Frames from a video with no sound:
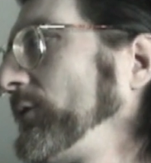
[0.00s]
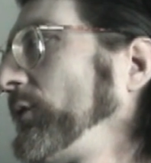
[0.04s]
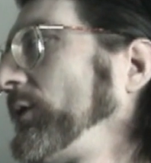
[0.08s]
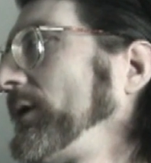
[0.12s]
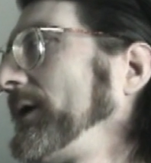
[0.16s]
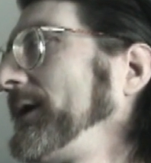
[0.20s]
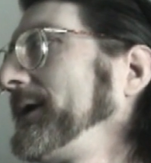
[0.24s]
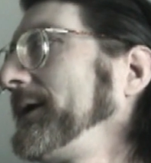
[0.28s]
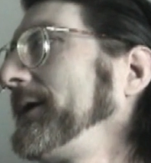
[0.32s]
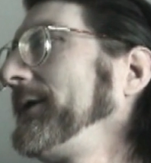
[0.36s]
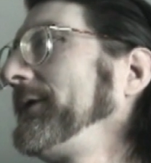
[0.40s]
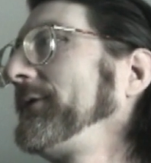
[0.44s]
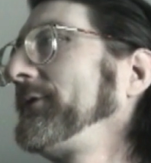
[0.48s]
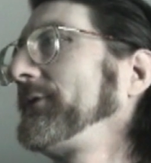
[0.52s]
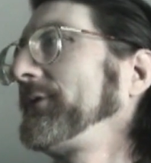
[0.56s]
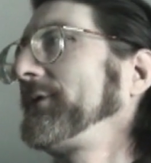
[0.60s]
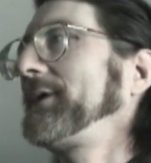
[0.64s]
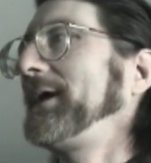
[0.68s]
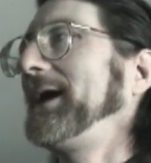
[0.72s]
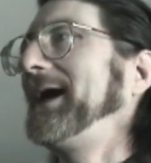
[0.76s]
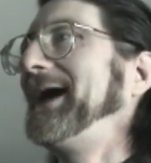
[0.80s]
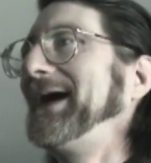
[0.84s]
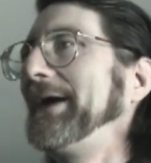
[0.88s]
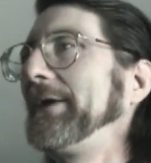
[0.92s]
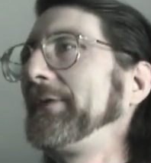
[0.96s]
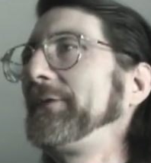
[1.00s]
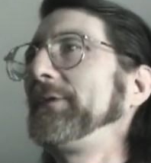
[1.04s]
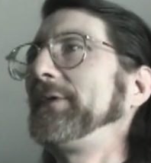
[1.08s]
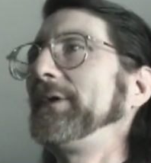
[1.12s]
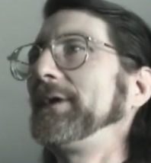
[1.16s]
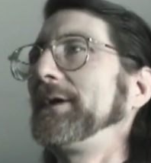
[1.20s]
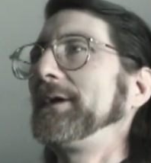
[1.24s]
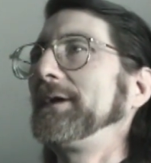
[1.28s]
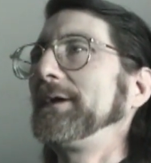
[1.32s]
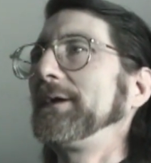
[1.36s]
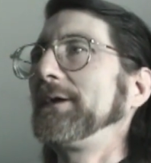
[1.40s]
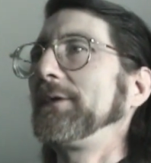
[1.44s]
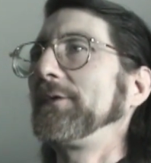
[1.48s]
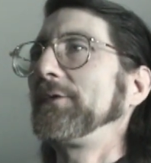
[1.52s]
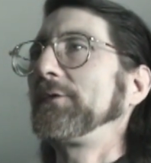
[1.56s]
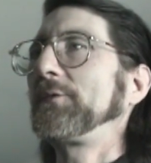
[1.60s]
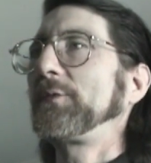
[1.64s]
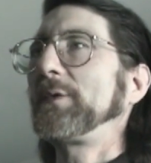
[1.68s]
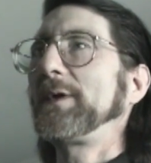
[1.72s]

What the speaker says: what is as it is